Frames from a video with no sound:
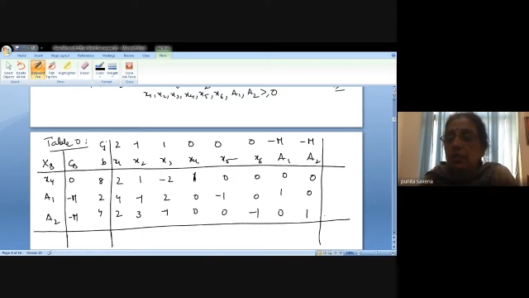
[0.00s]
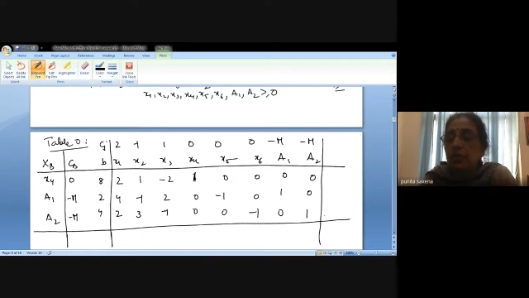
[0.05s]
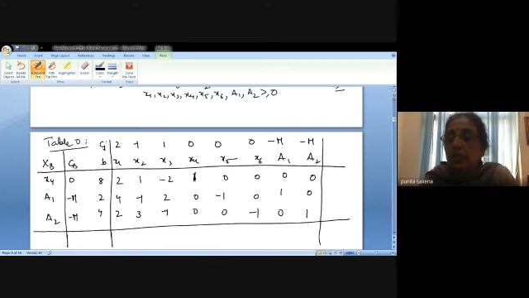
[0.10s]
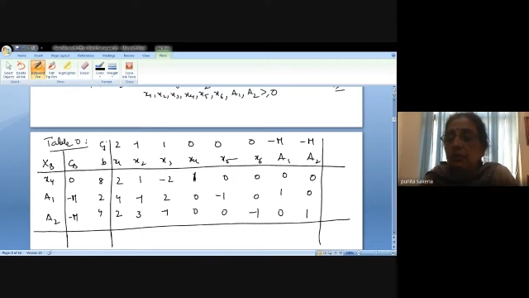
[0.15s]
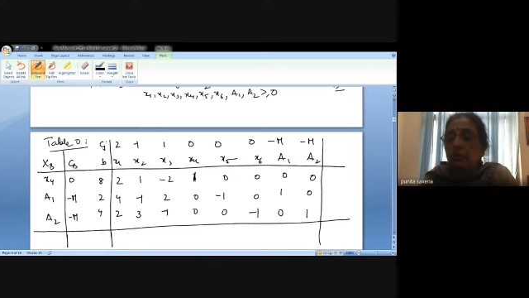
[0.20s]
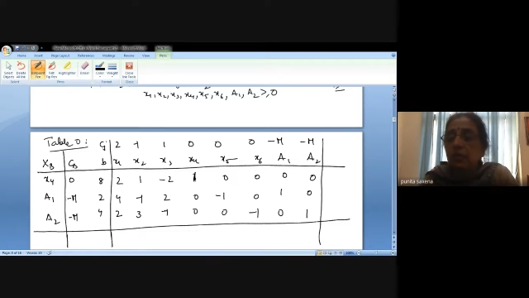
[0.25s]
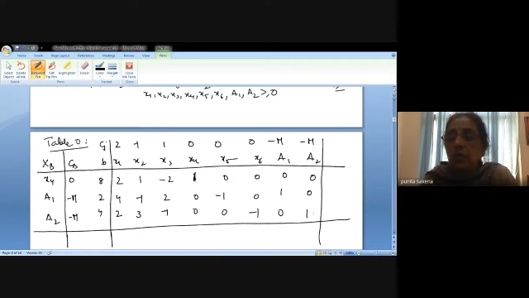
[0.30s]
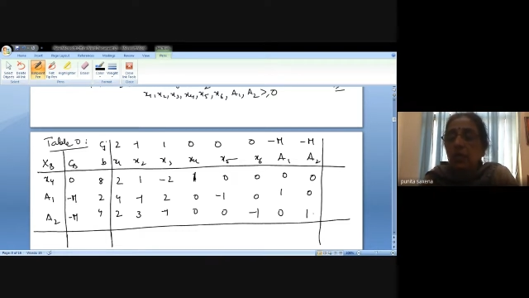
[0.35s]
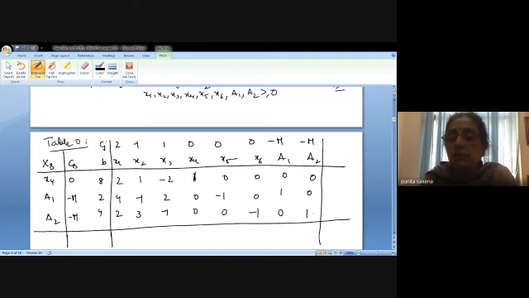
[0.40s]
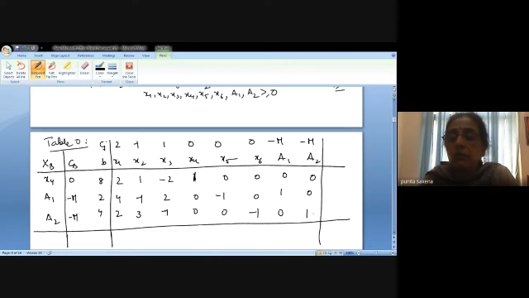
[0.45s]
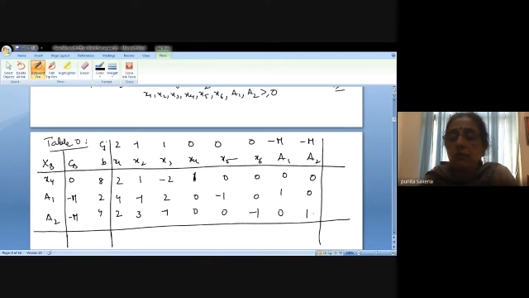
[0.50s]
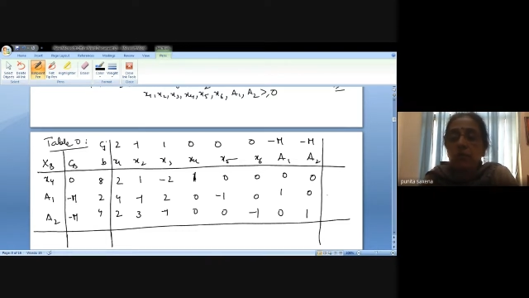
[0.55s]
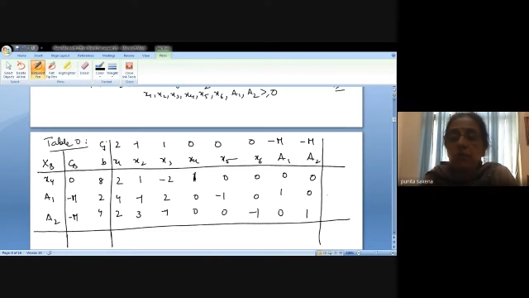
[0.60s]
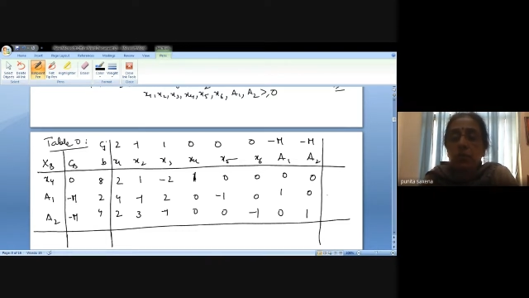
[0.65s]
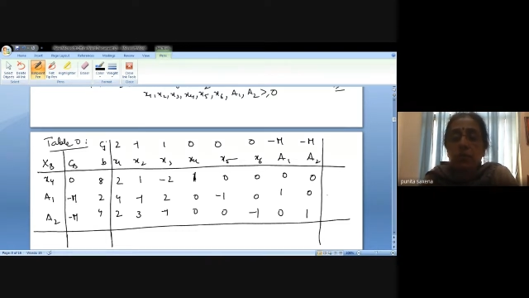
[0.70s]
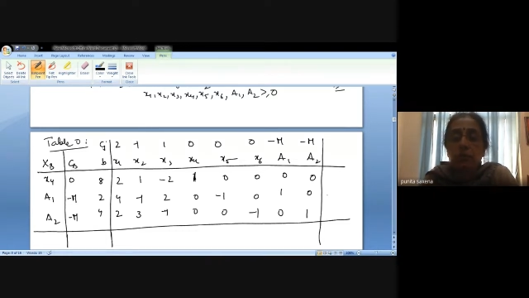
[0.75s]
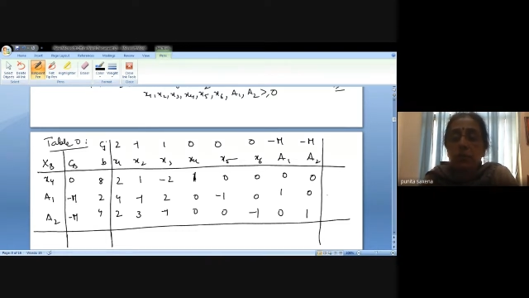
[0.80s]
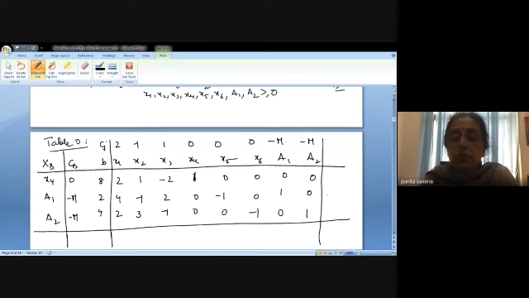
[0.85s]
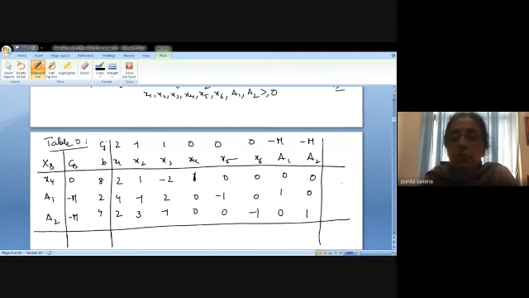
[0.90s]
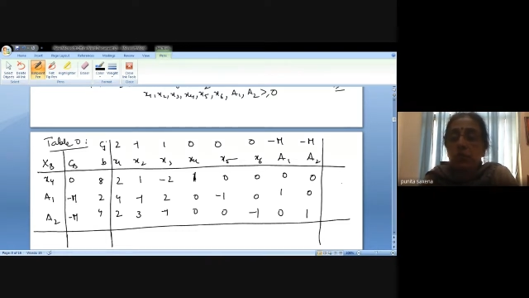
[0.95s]
and we have to
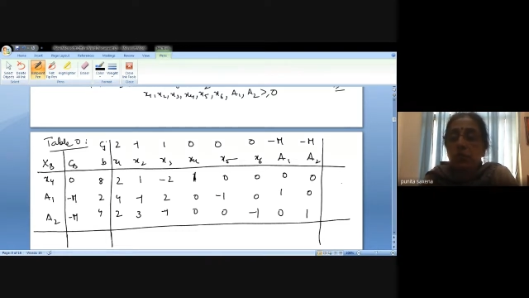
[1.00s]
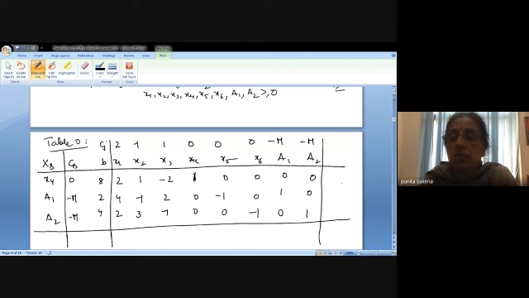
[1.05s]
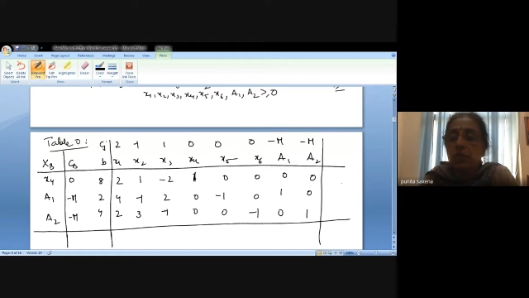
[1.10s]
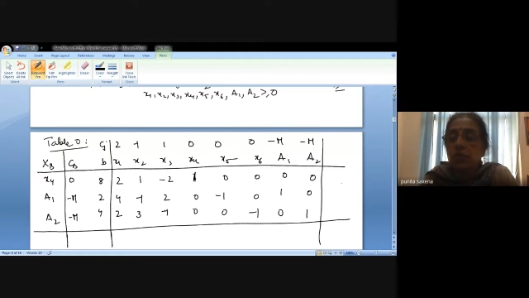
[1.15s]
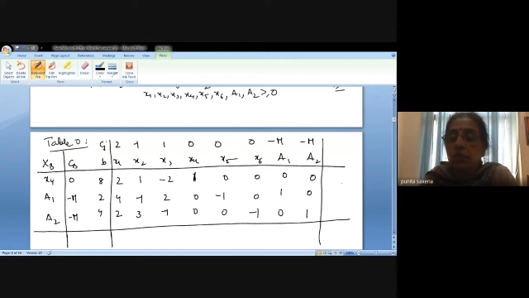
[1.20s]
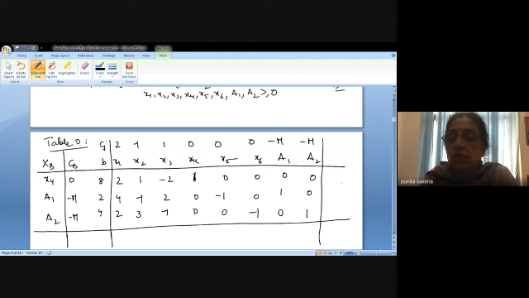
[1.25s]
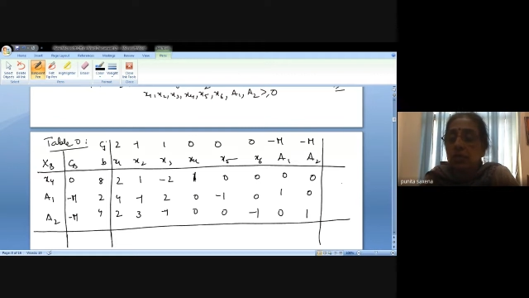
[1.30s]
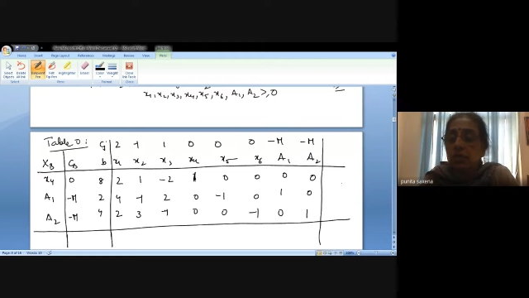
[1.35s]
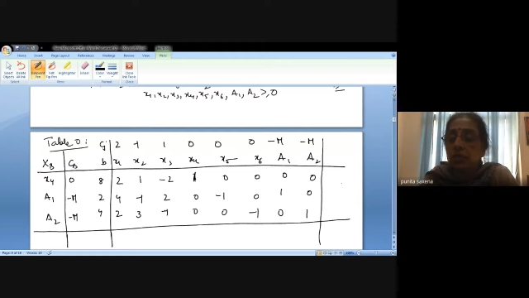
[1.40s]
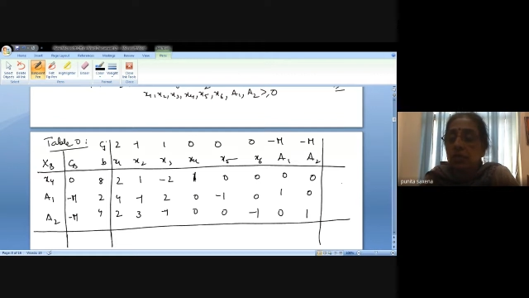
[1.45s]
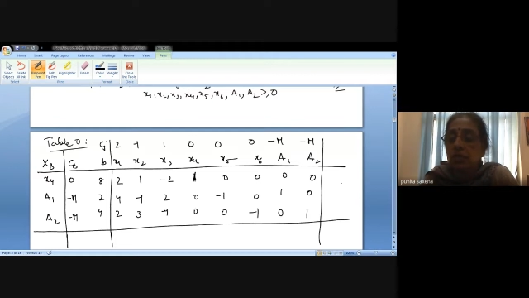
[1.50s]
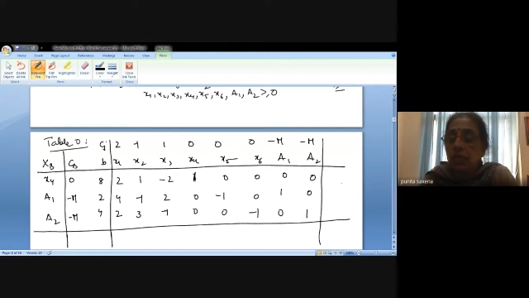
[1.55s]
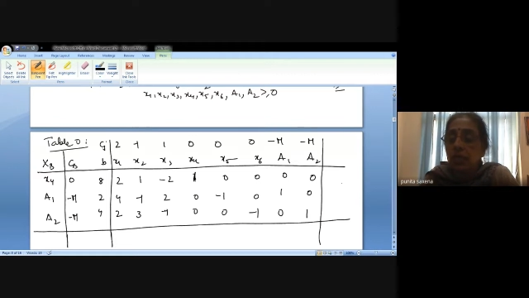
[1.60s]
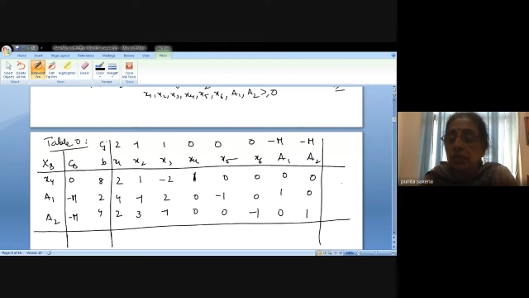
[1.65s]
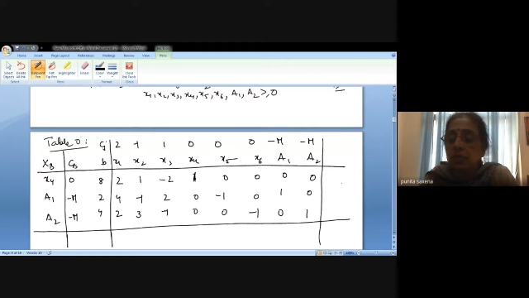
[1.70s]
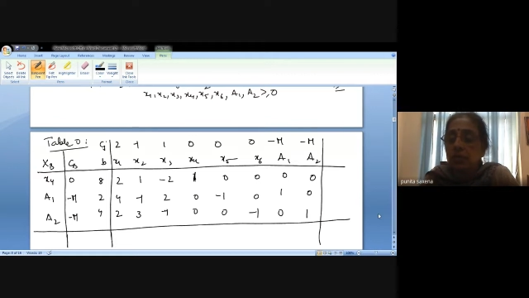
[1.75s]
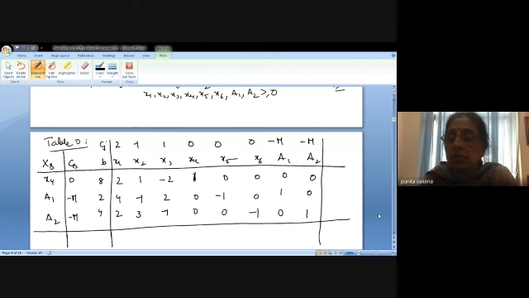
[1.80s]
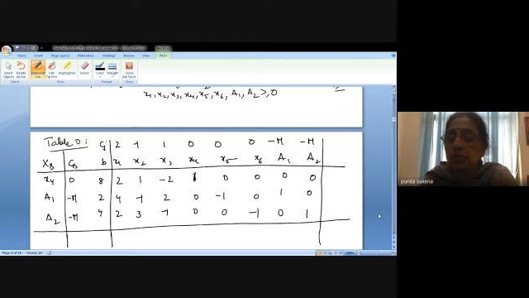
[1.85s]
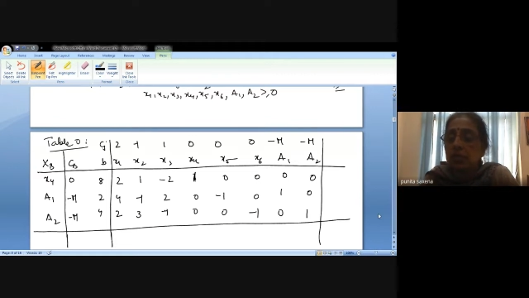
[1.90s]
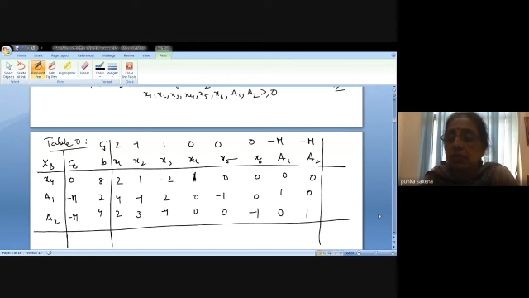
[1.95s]
compute zj
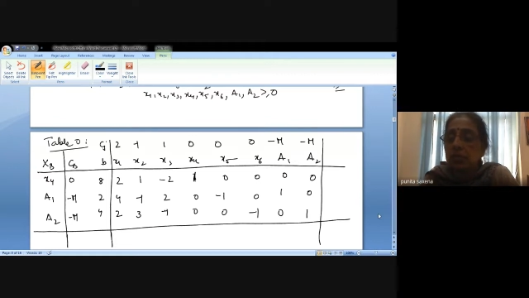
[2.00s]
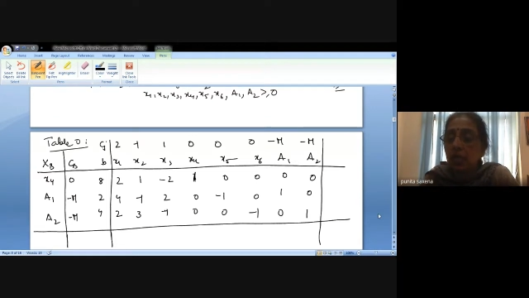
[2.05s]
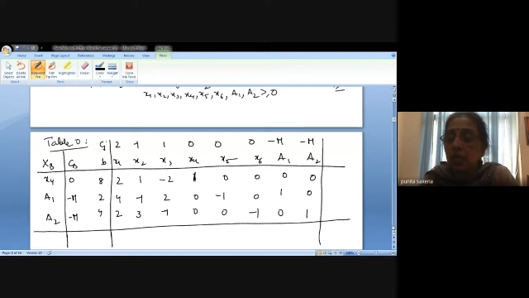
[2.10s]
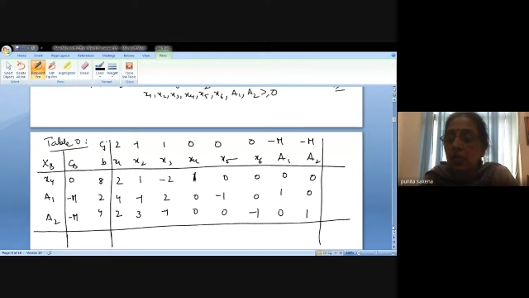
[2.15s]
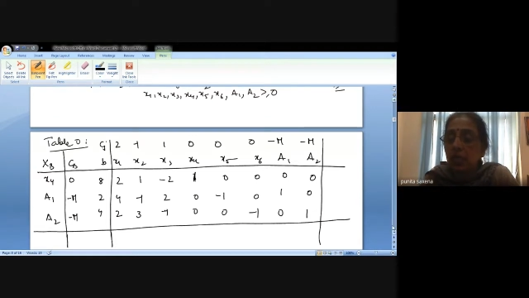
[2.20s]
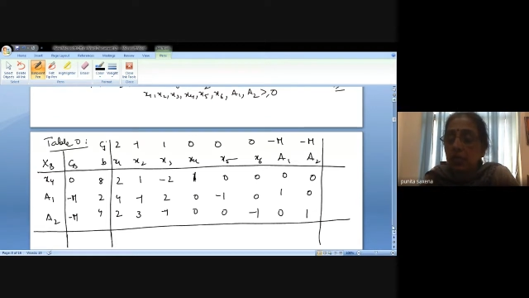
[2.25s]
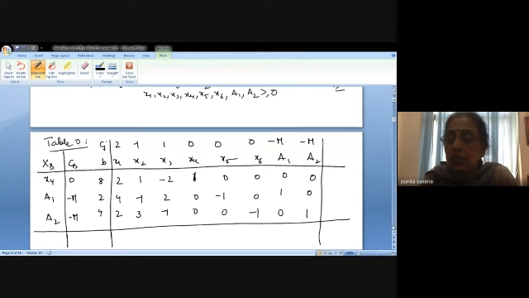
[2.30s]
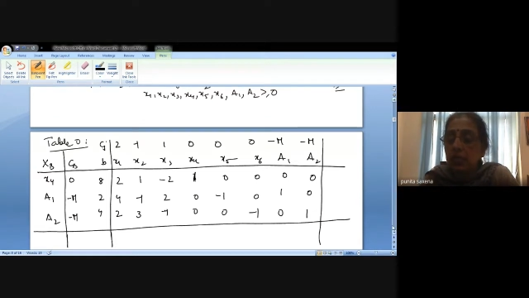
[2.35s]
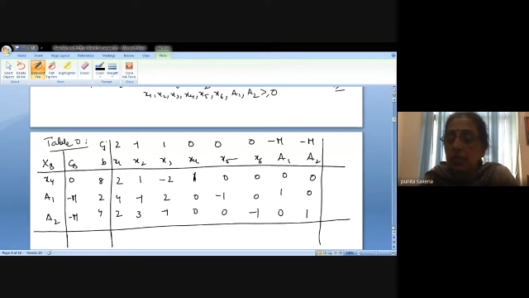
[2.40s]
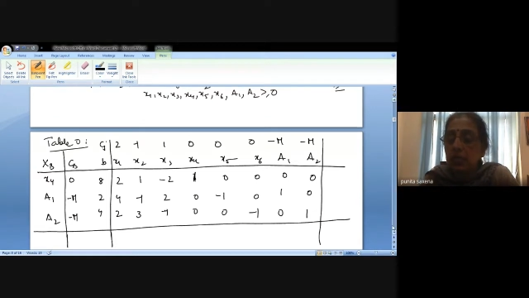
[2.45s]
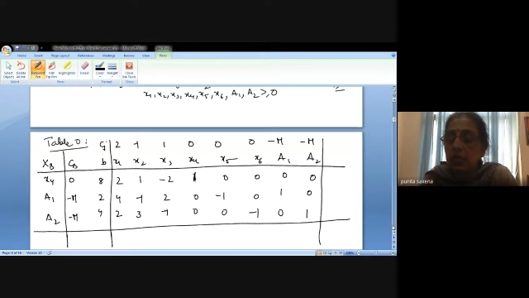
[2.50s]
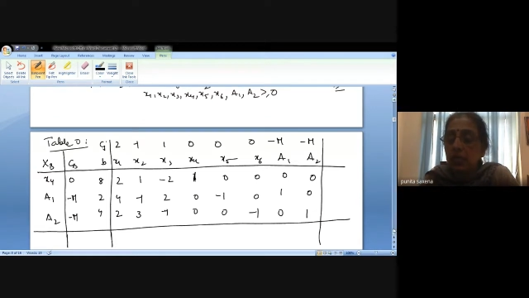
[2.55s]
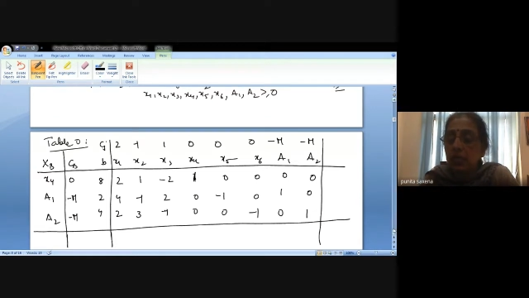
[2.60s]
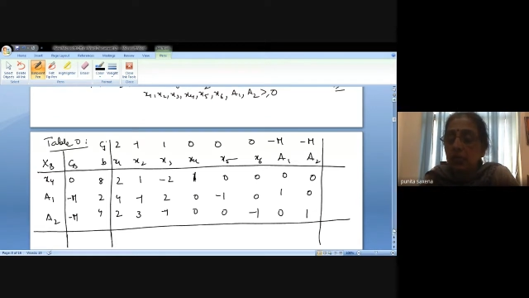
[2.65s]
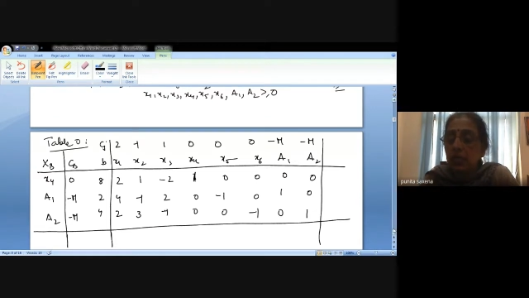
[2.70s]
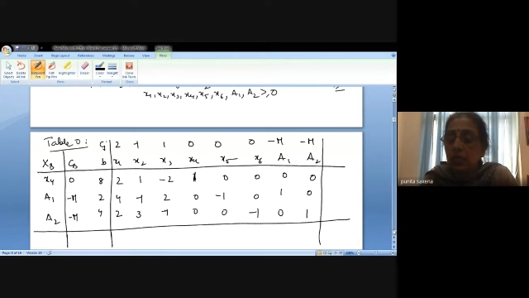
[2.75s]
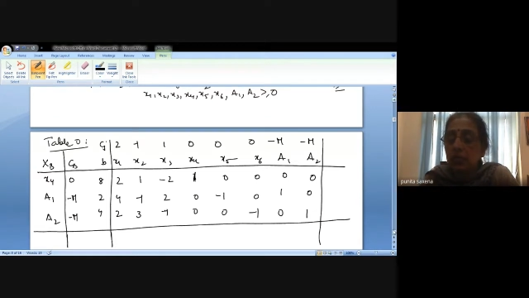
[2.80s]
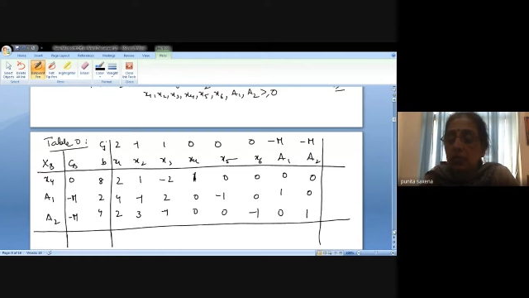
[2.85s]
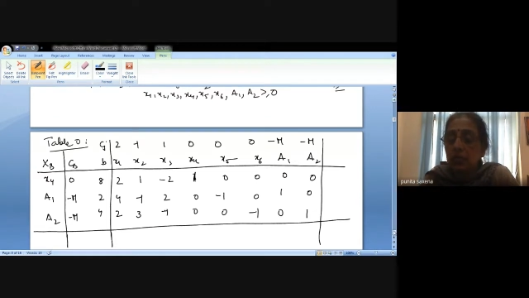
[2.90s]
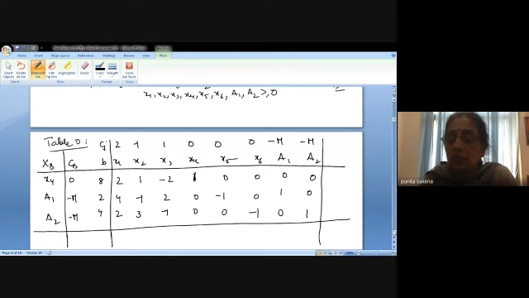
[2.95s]
minus
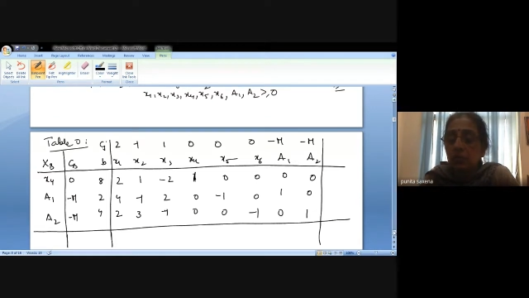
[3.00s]
cj's.